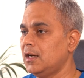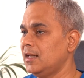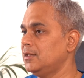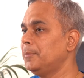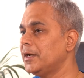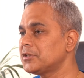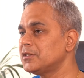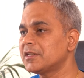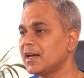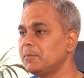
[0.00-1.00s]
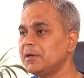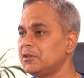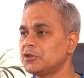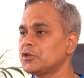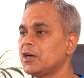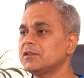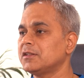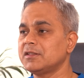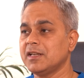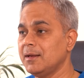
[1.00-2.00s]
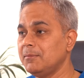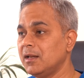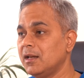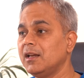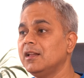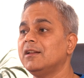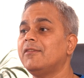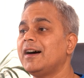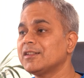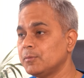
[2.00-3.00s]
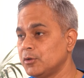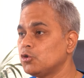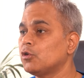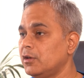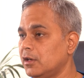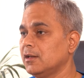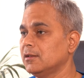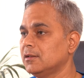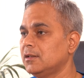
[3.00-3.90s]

and the patients can be discharged the same day in the vast majority.